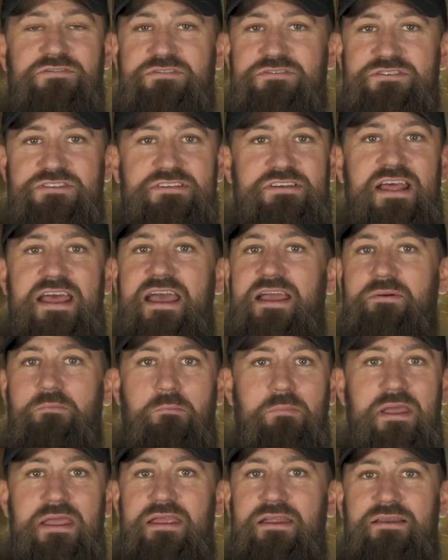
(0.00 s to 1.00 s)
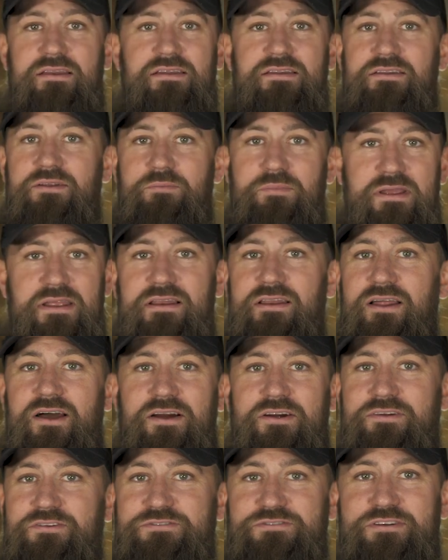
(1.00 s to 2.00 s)
stack meat in the meat
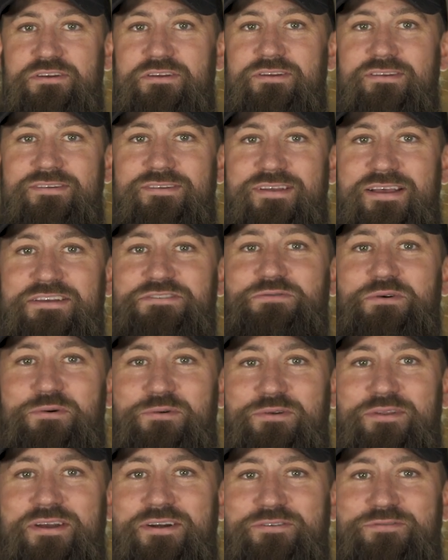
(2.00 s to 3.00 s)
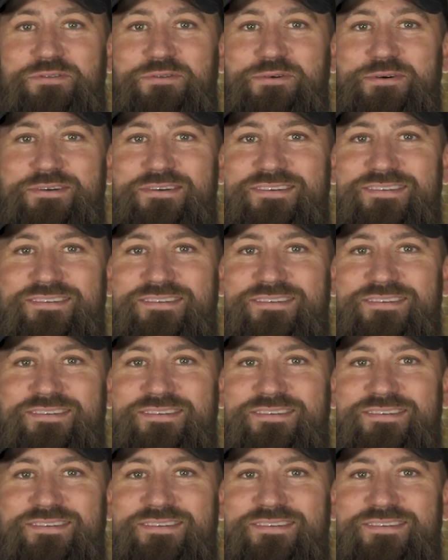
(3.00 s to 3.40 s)
locker, son. That's what we're there for.